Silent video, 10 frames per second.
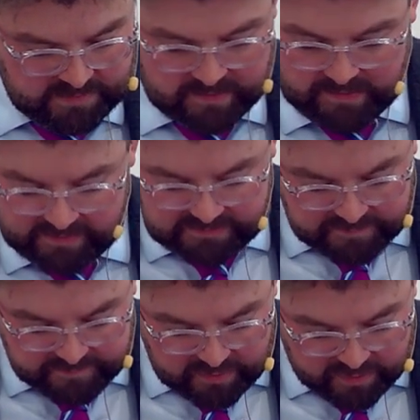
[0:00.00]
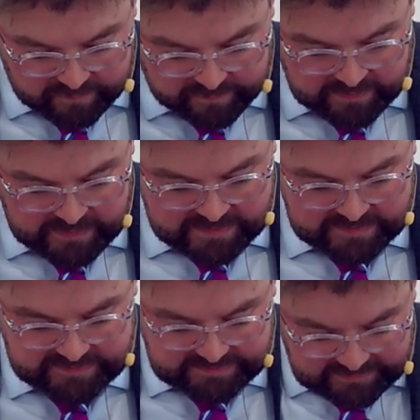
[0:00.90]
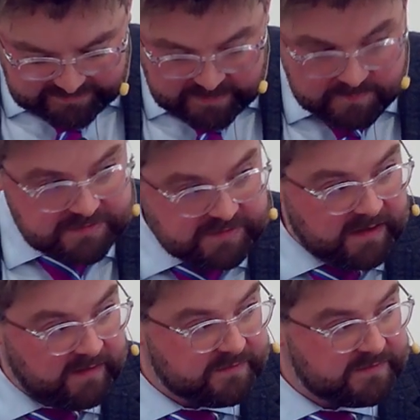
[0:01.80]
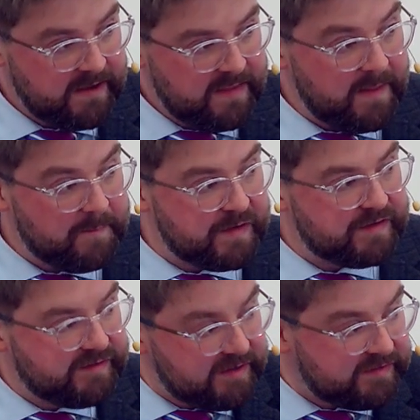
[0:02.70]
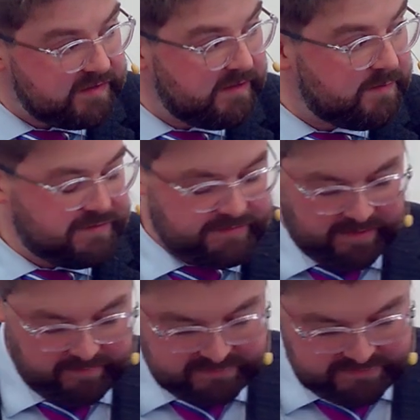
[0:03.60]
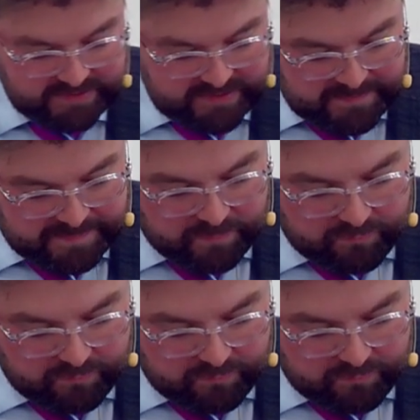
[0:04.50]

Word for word: Kings of the earth set themselves, they position themselves. The